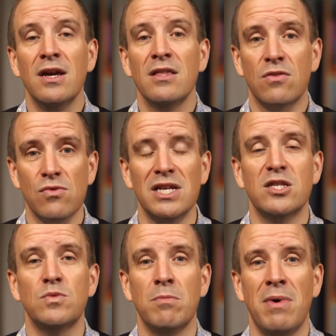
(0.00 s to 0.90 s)

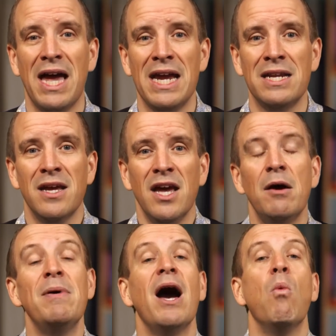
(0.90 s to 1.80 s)
threats were made
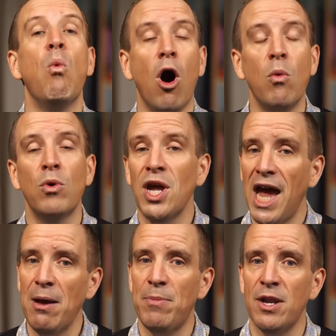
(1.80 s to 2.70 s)
about what would
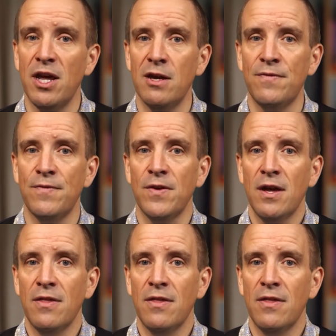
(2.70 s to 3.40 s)
happen if